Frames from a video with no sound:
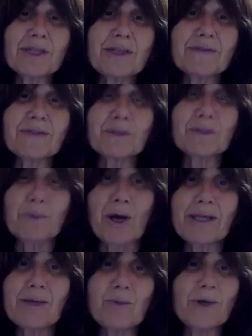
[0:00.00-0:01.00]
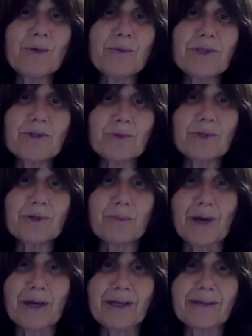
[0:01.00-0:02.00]
leaves the body, what do we do with the
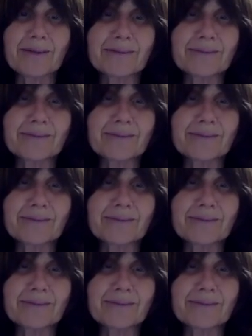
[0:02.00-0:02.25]
body?